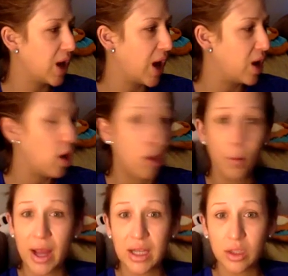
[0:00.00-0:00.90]
I owe
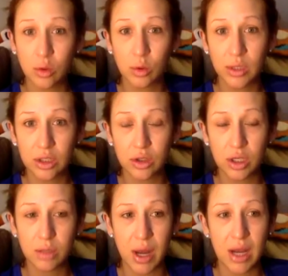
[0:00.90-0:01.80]
my school
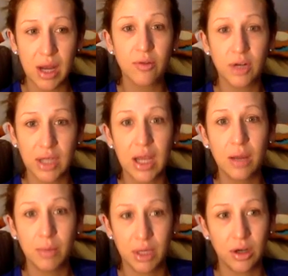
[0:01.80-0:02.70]
district money for
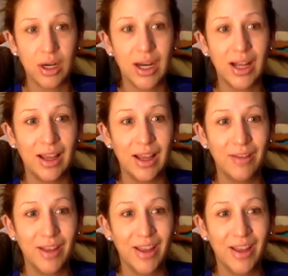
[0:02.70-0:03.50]
taking maternity leave.